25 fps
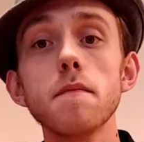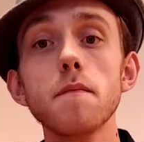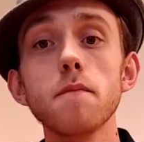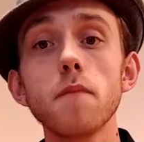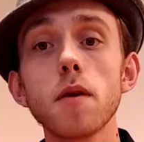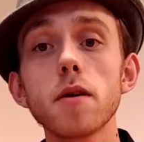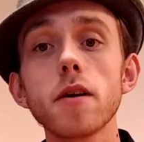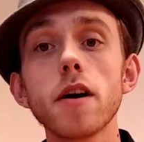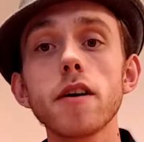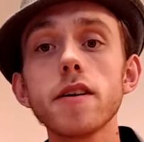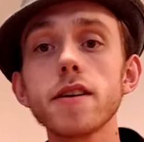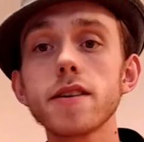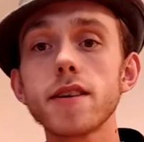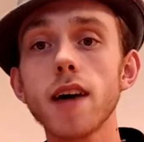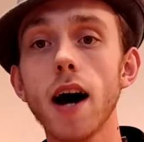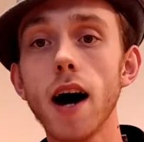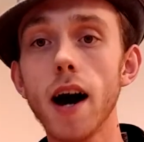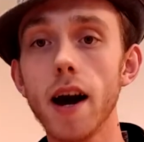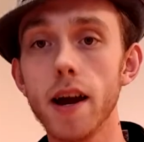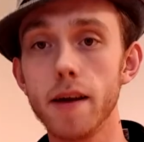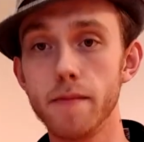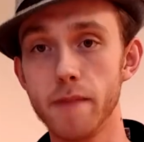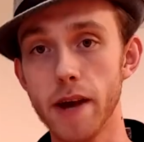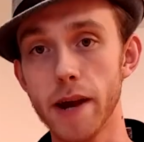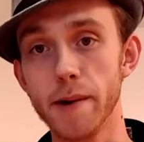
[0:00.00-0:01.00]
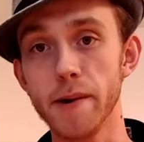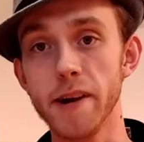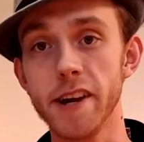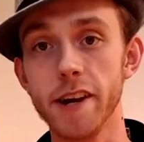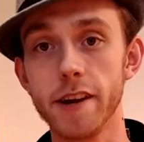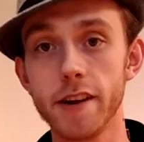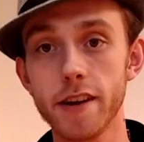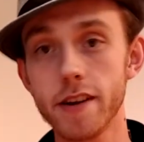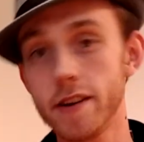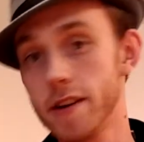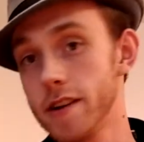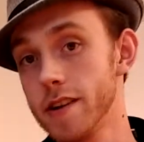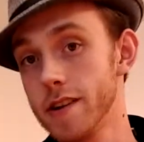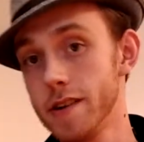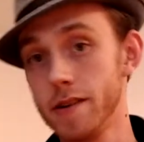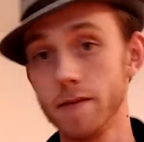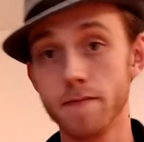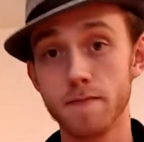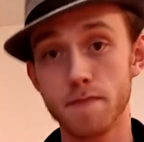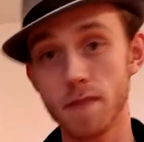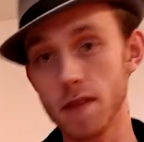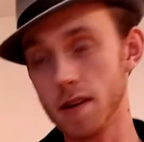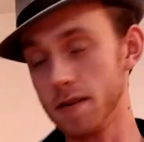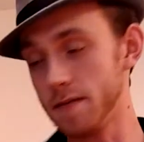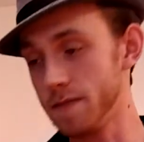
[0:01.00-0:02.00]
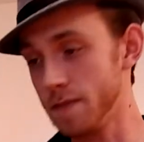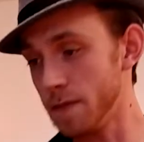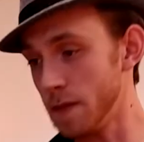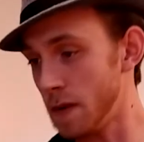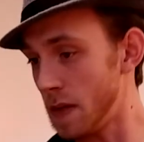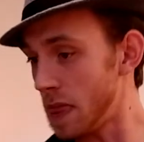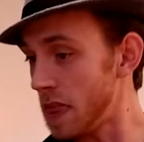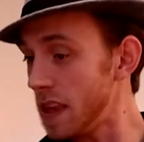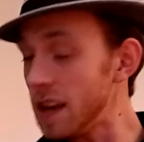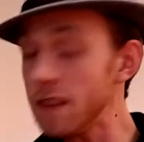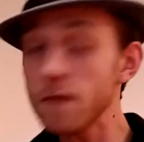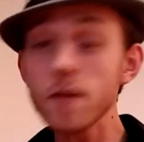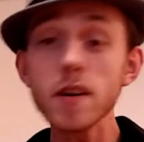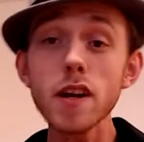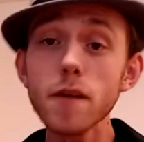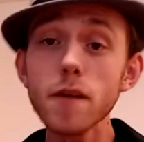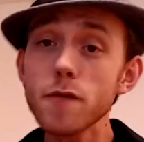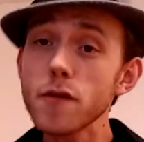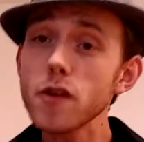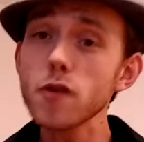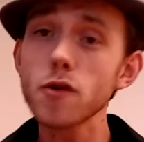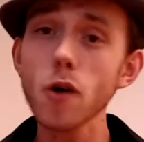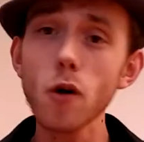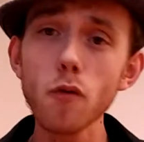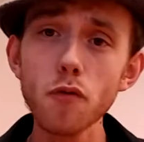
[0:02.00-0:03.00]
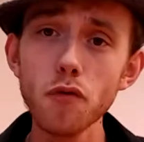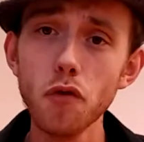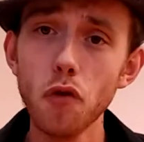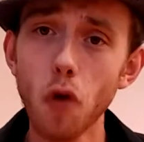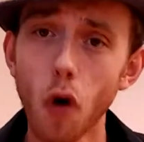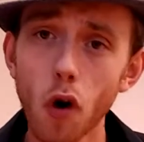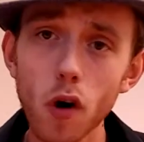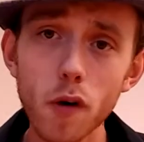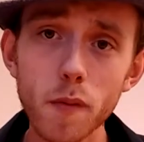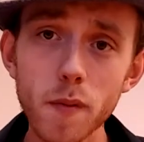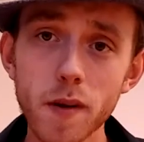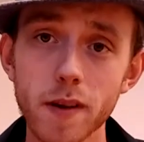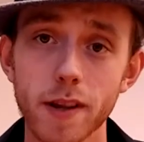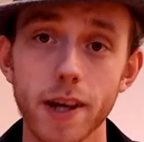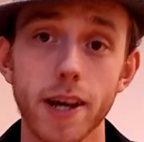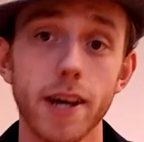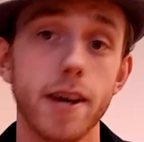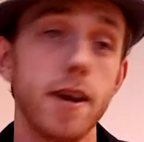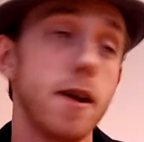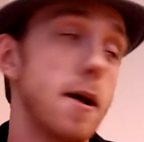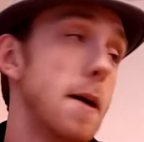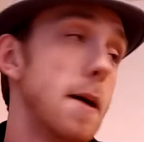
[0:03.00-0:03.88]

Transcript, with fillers: put on a tie maybe. Even if you don't normally,